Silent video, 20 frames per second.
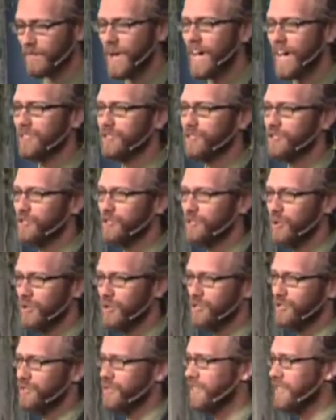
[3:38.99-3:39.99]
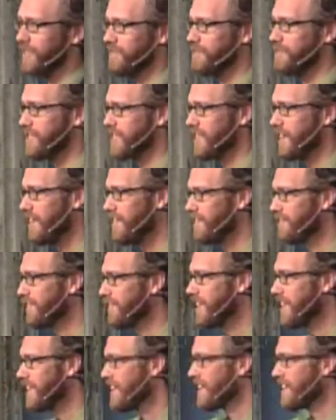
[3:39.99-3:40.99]
The master sorcerer
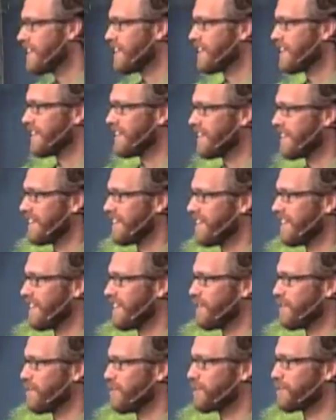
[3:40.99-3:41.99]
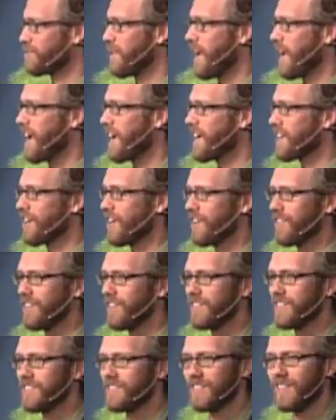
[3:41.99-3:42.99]
himself was behind all
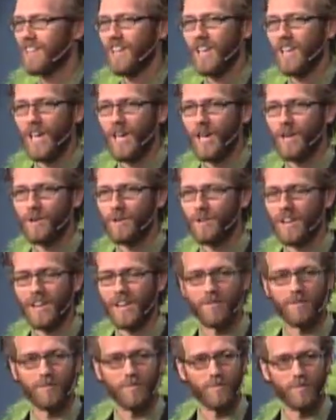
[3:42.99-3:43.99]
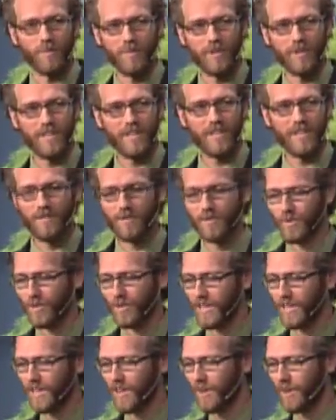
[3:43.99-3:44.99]
this, and we didn't even
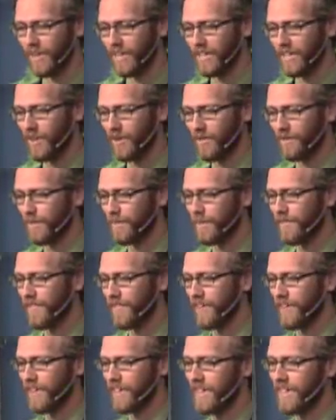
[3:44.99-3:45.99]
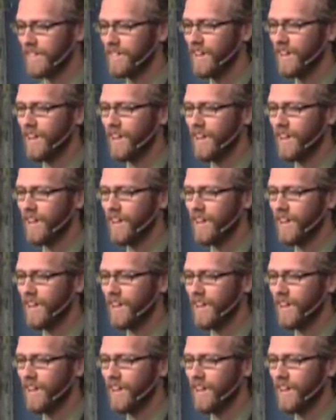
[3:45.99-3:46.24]
really know it. You know, from a very